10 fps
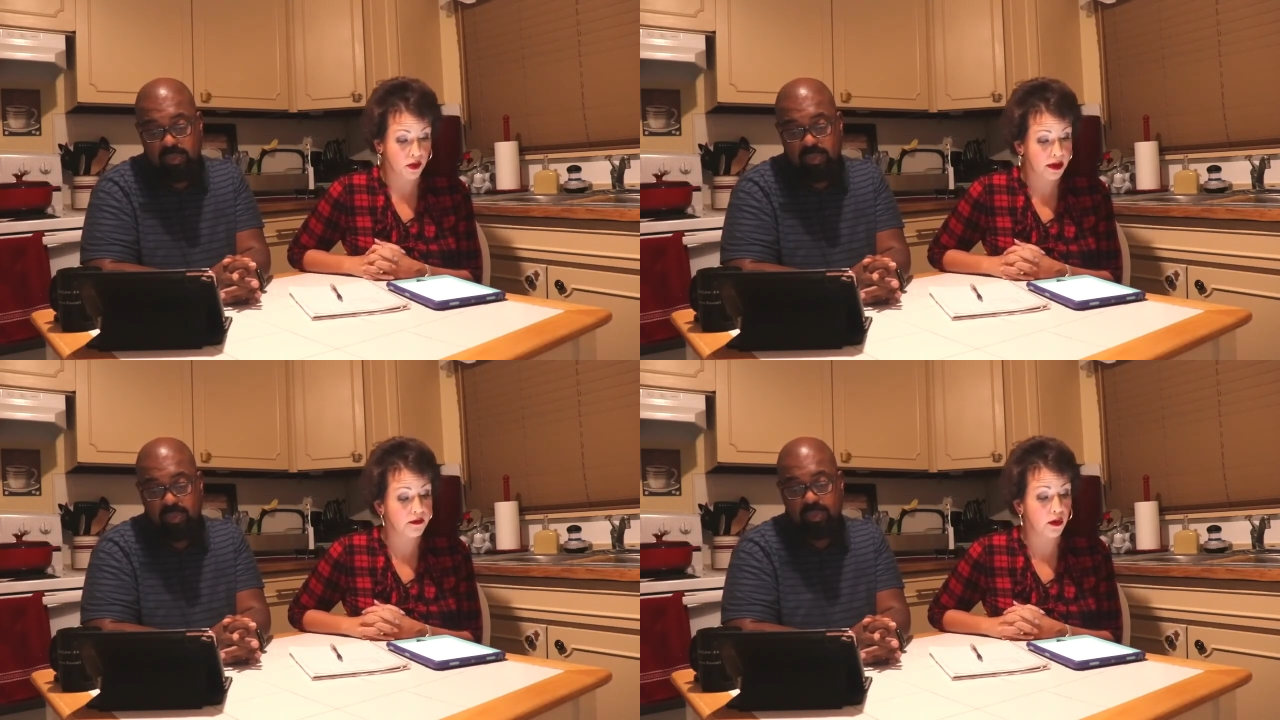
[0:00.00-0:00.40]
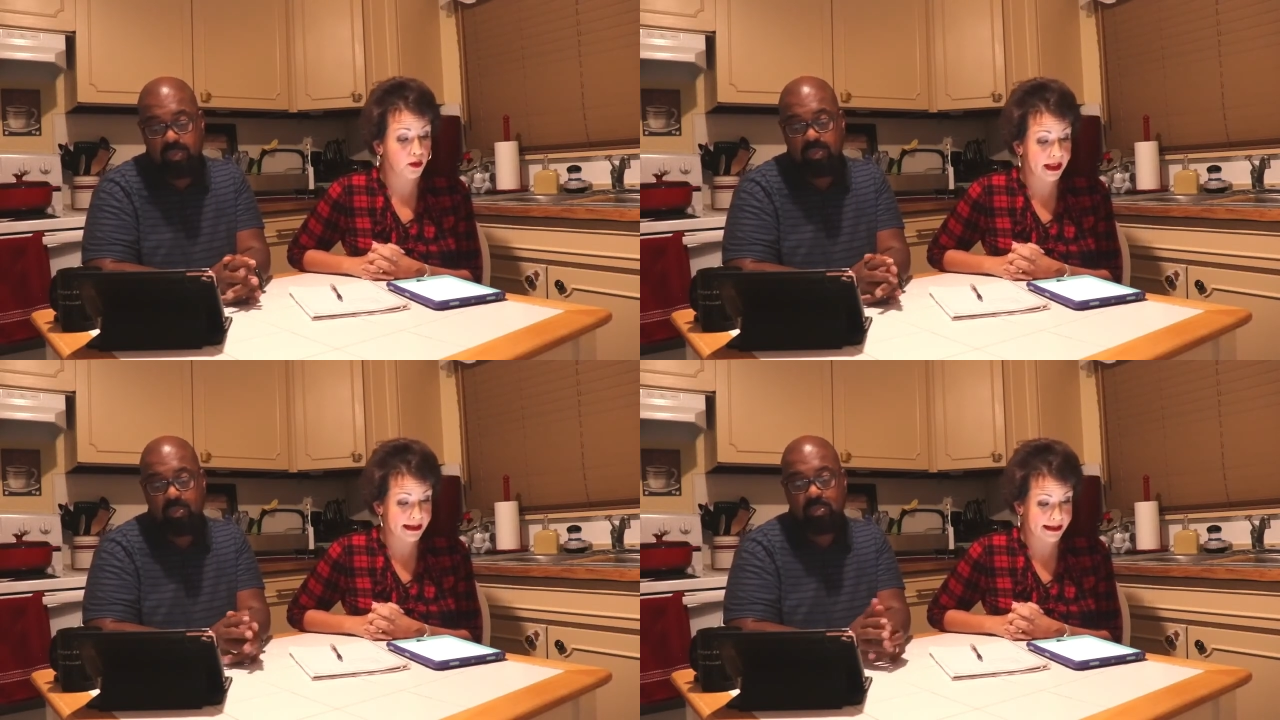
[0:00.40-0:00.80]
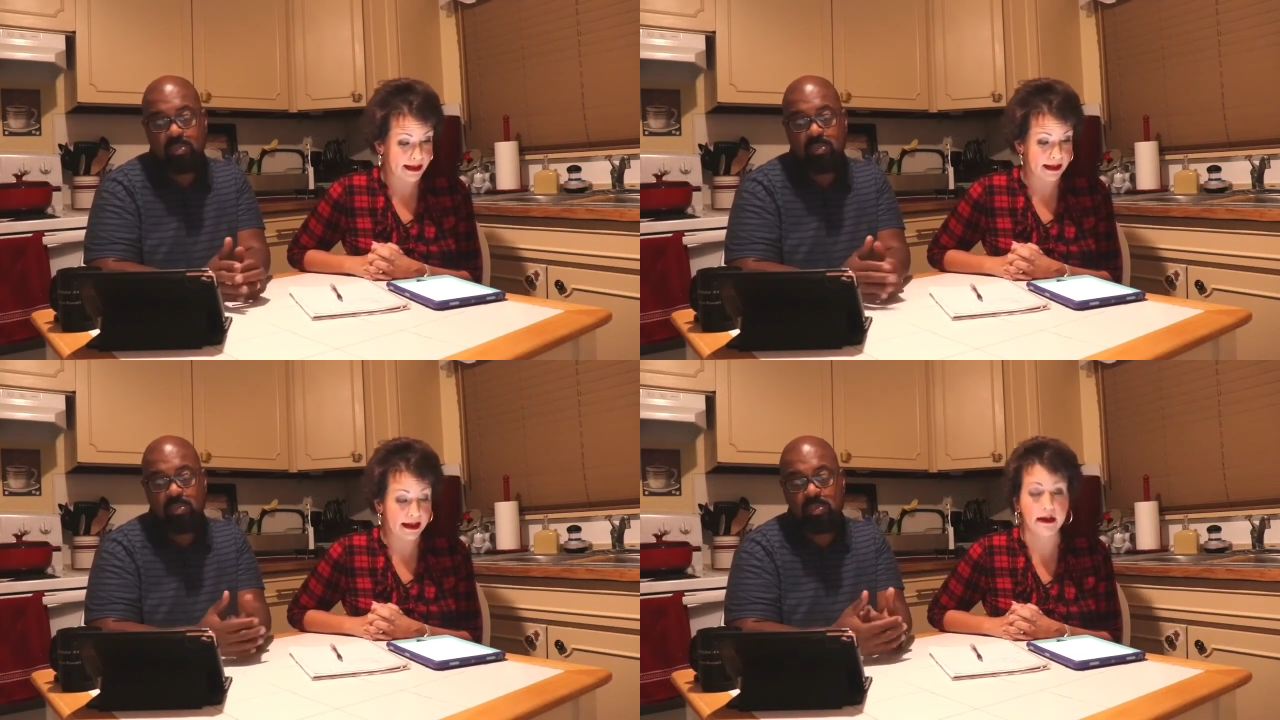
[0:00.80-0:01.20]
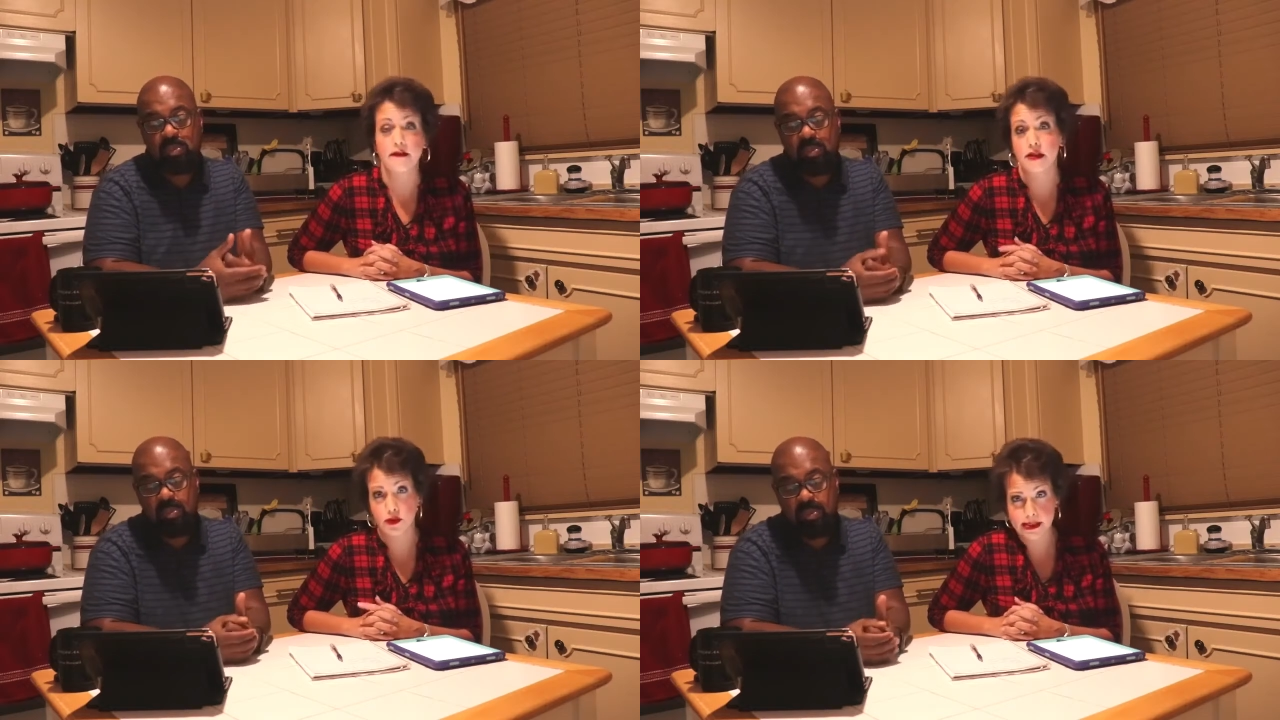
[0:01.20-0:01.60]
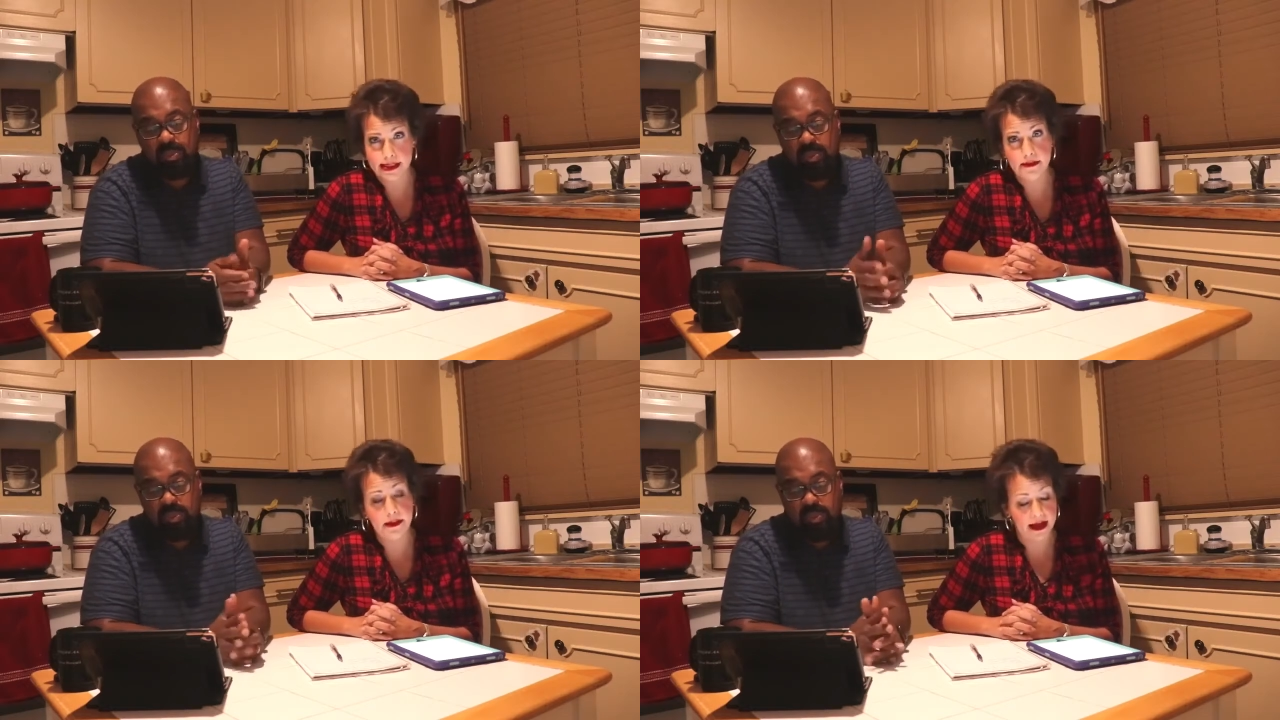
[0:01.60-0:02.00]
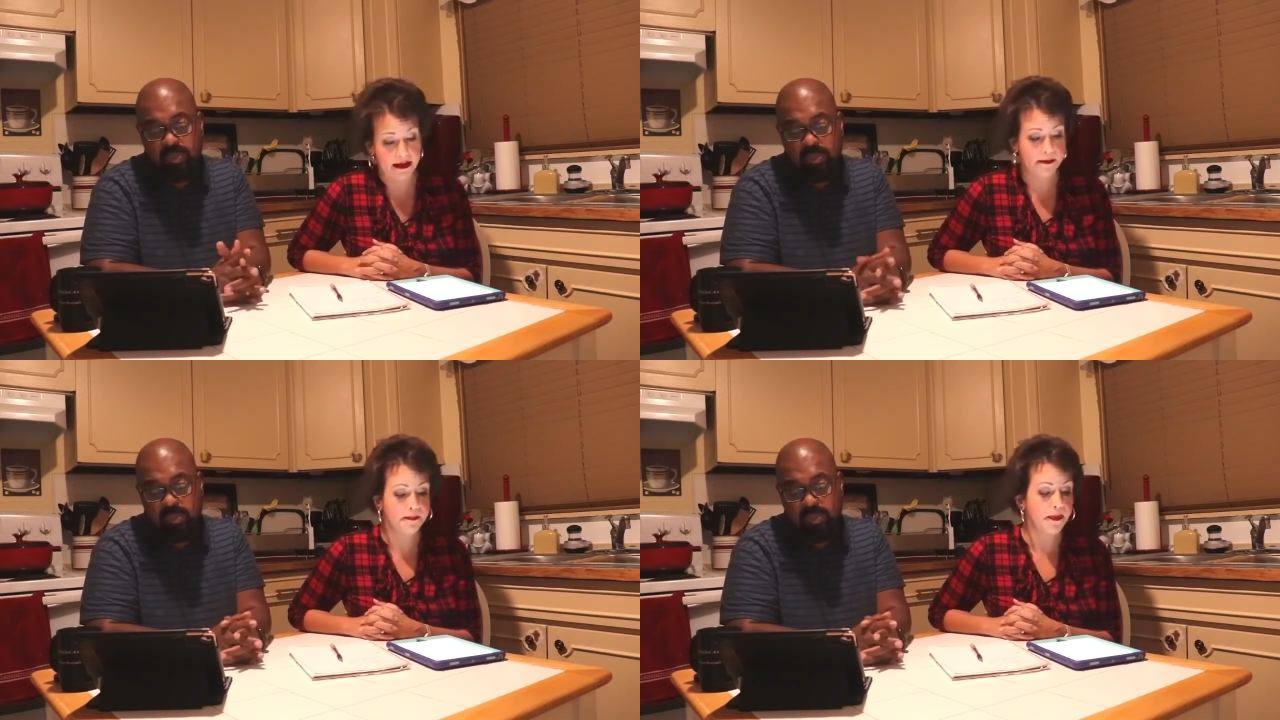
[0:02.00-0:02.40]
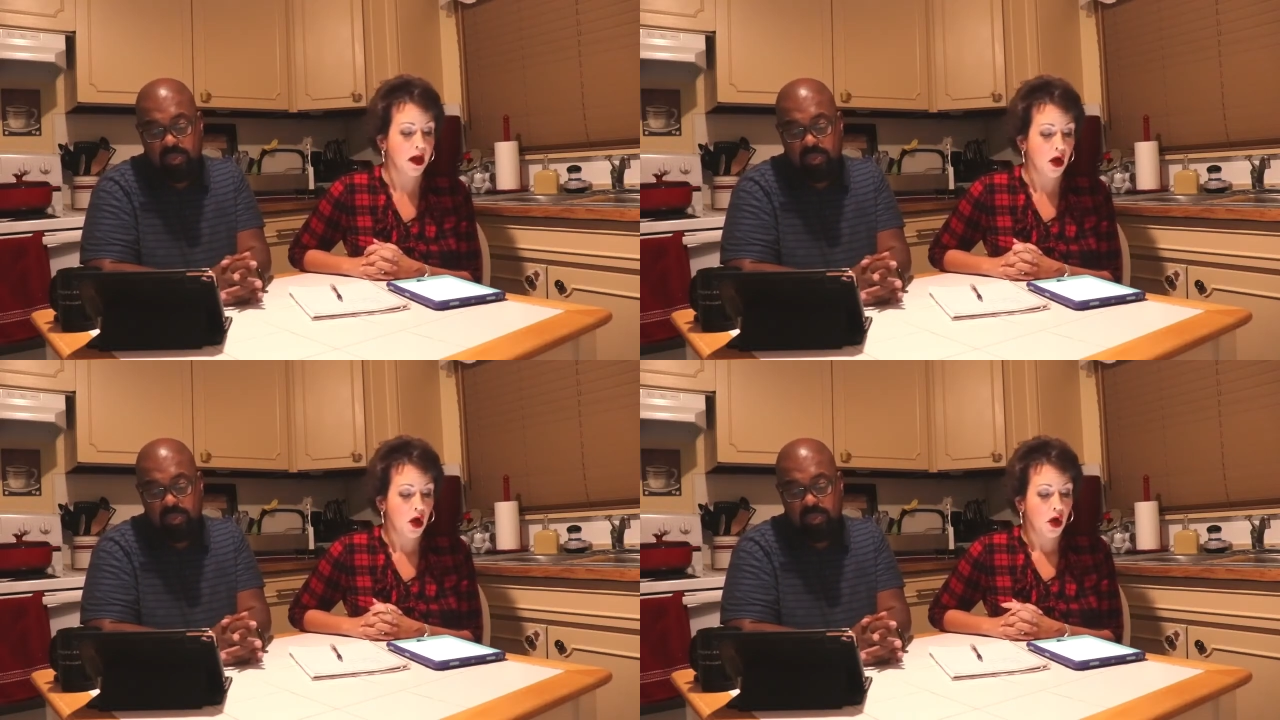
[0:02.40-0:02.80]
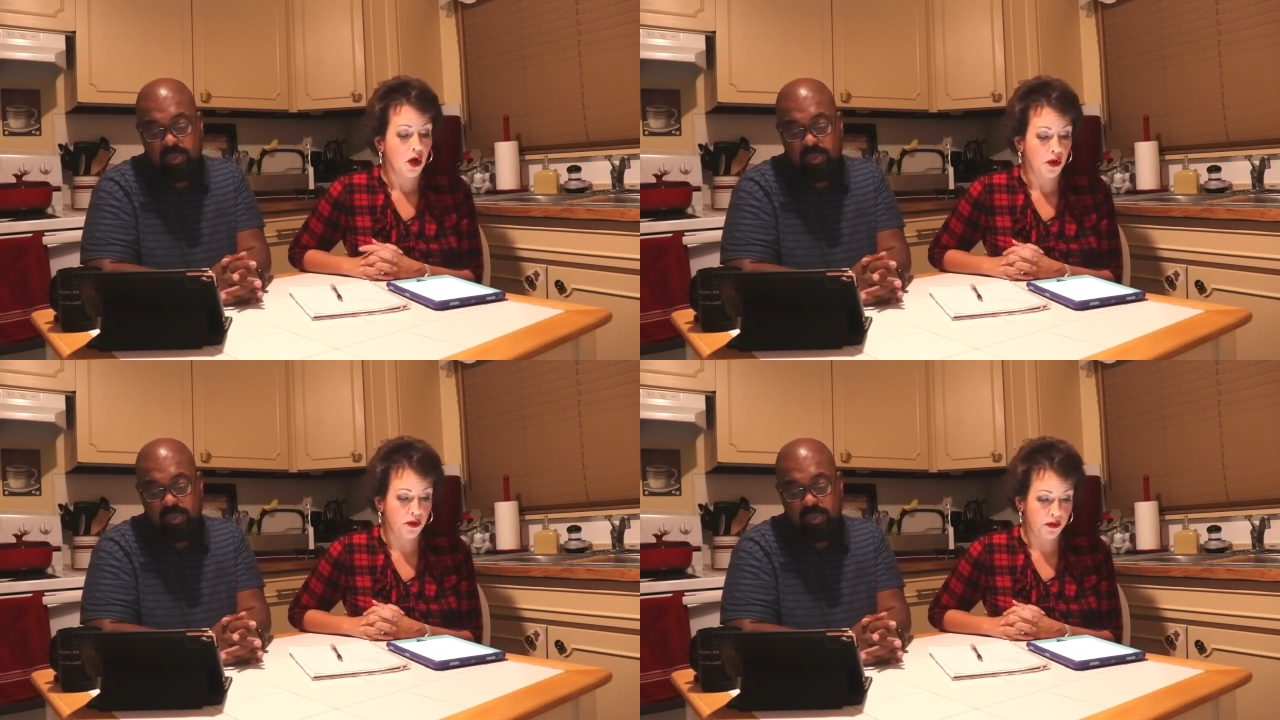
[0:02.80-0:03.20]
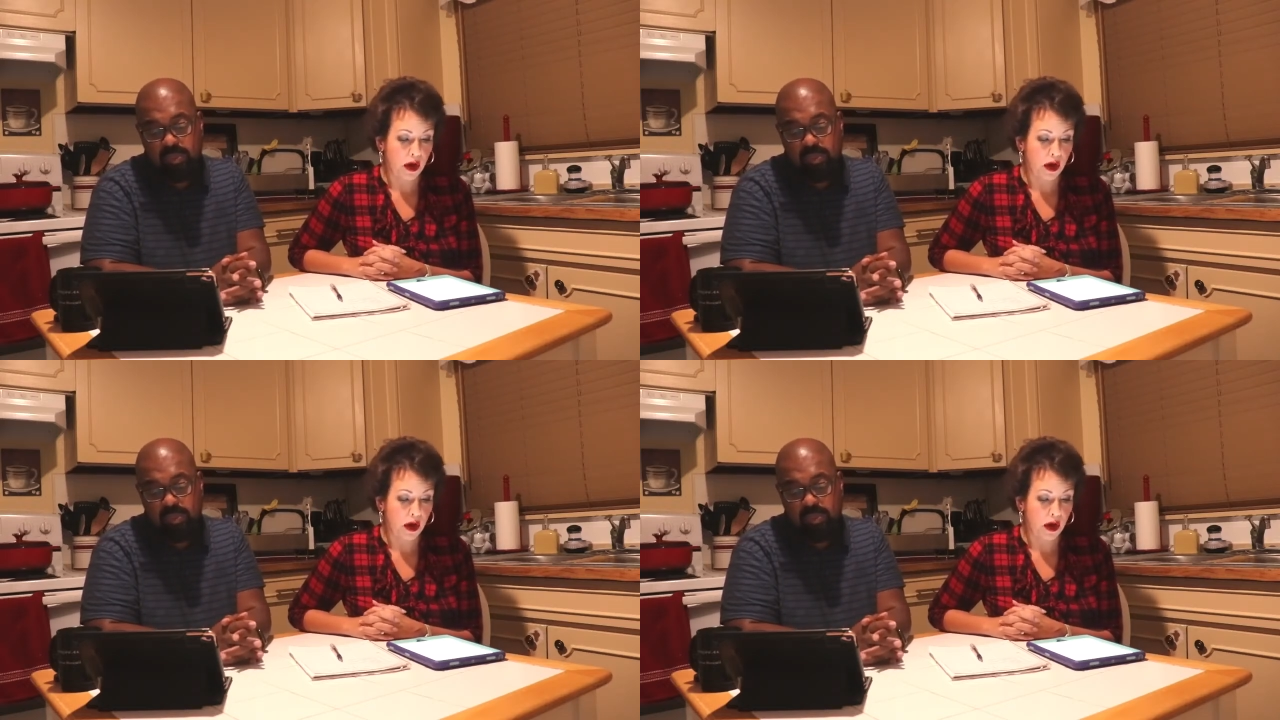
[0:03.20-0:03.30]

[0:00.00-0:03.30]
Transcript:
Speaker 1: a 24 week study, and this was in men who